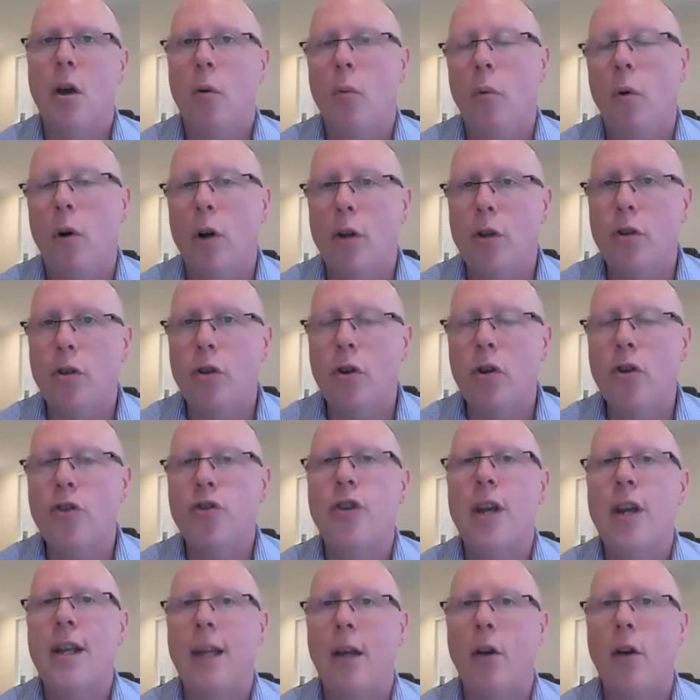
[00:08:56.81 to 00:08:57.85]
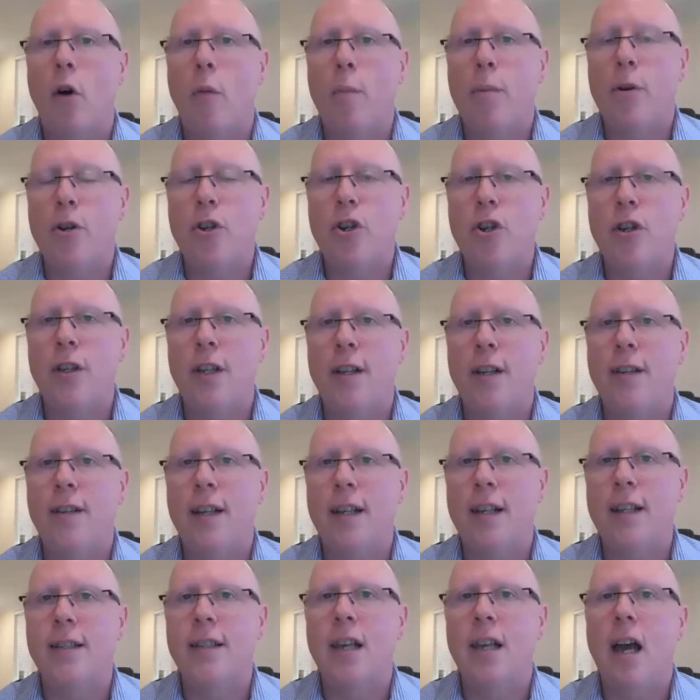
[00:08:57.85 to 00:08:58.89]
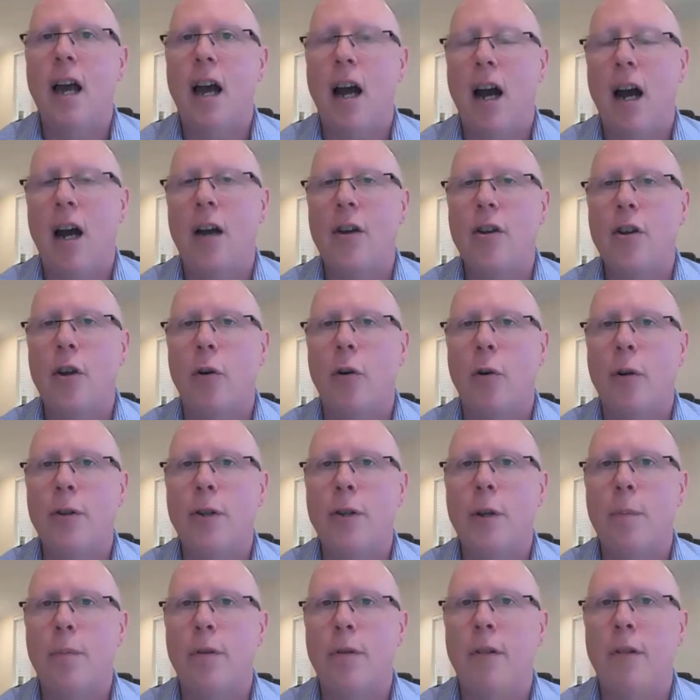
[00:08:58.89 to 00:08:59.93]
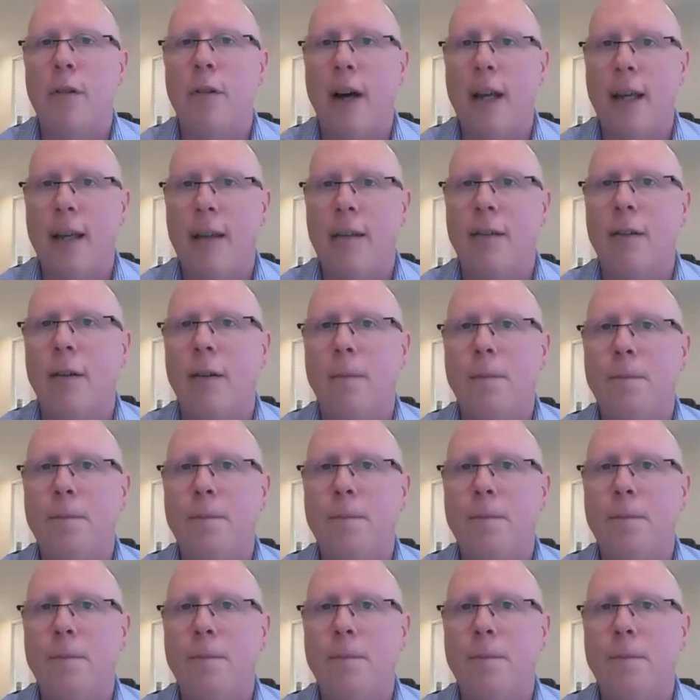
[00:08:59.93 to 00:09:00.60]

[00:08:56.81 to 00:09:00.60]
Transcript: what new training opportunities are you going to provide?